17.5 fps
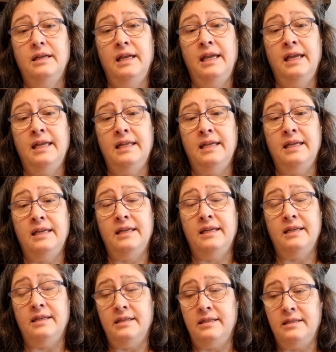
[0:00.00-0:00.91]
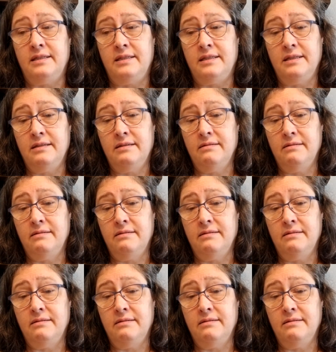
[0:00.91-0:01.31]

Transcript: It is